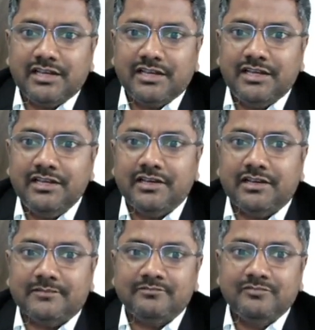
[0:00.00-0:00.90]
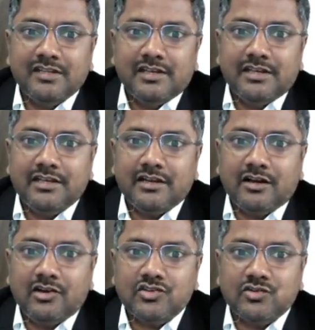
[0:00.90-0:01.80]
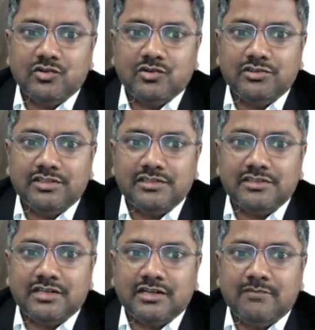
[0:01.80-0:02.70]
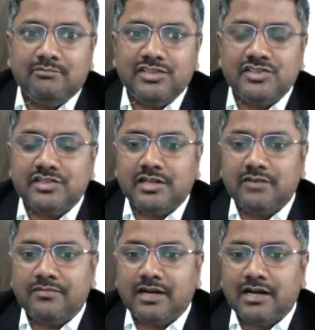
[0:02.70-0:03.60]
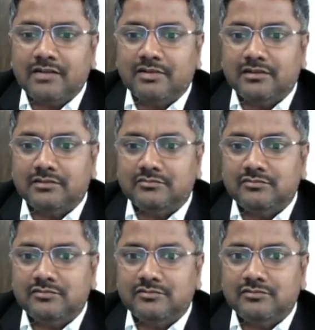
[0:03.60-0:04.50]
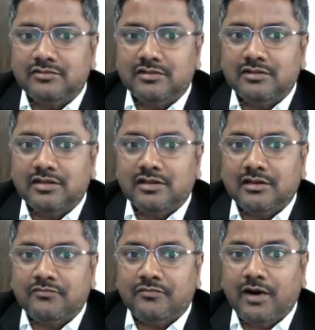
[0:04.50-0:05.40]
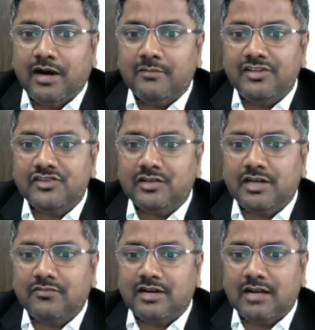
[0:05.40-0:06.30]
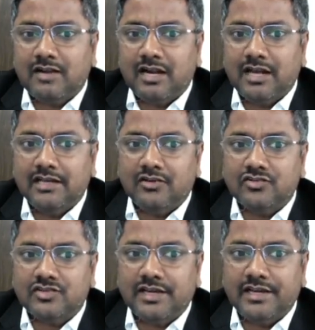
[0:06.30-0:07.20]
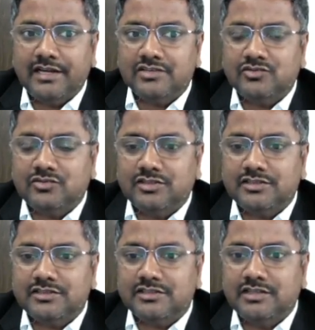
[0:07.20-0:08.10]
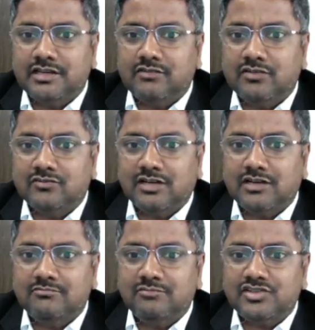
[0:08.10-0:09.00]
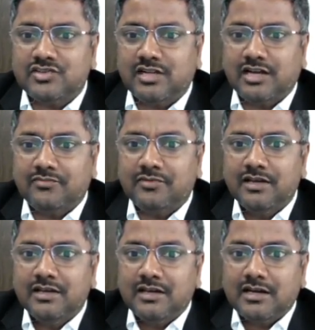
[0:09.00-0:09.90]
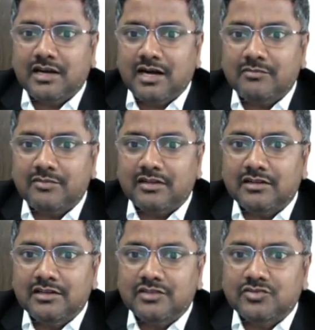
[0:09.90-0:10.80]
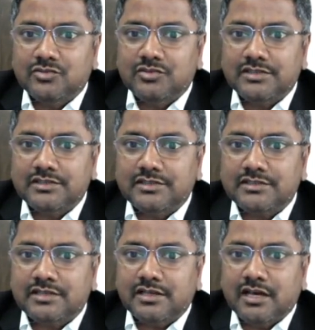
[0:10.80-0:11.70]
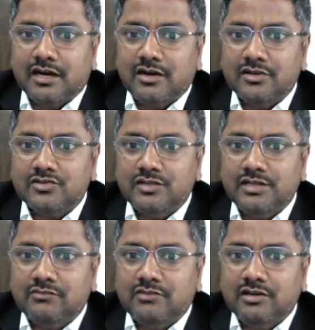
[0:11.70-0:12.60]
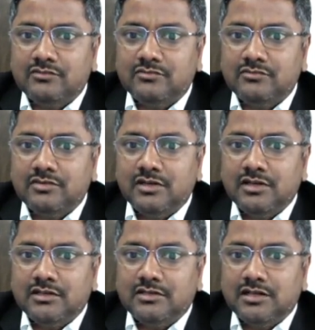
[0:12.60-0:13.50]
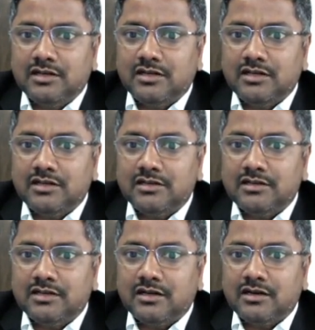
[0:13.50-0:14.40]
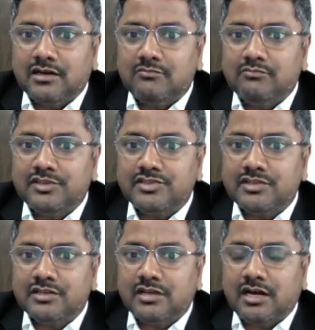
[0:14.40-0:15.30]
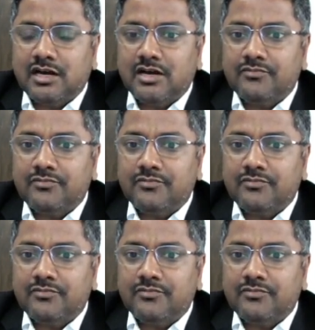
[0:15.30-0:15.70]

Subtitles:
here also, this is the combustion of carbon, formation of carbon dioxide. So this is equal to the combustion of carbon. So this is also equal to the combustion of